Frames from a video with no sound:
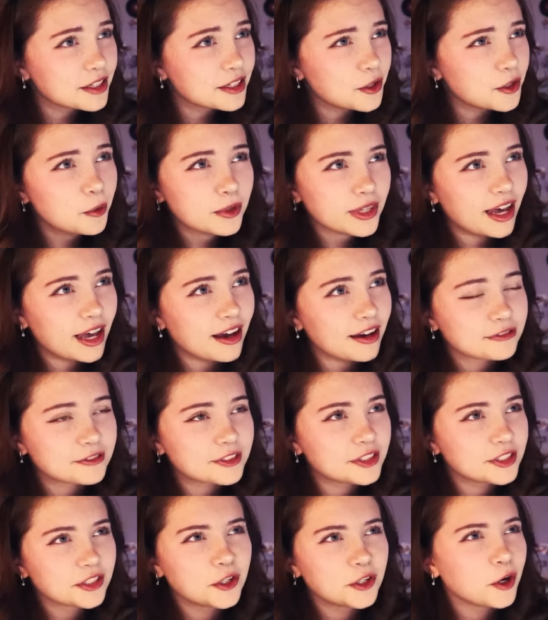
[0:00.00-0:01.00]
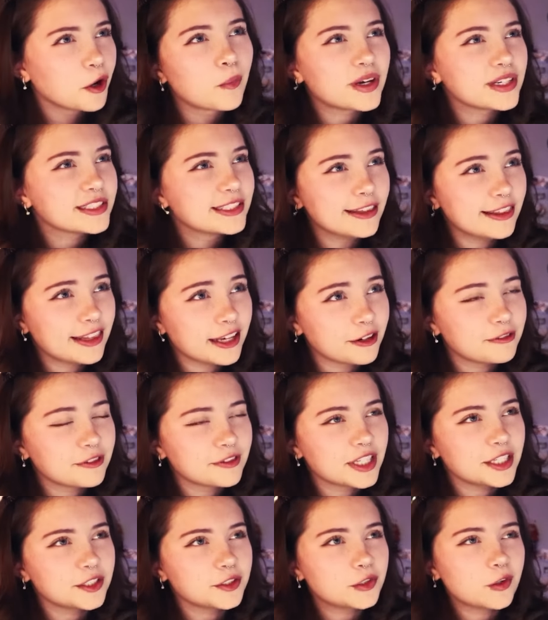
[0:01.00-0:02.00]
who left or wasn't there for
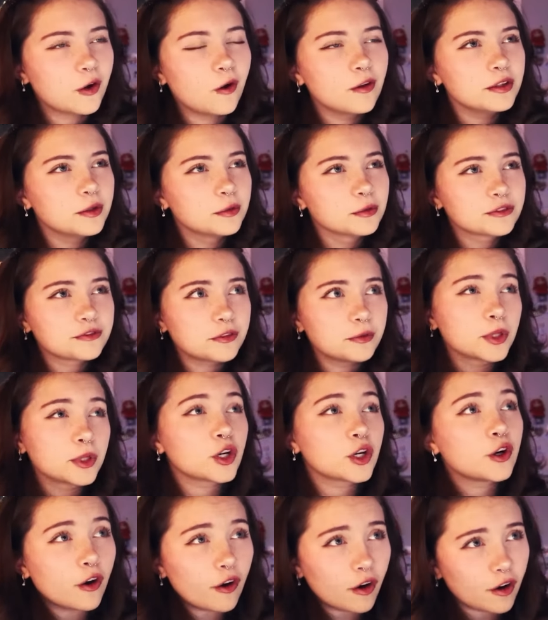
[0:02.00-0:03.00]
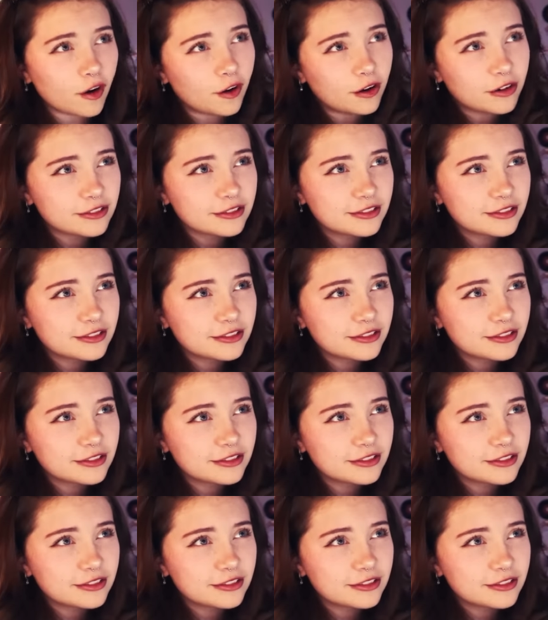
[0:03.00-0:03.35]
the assault, it was from the girl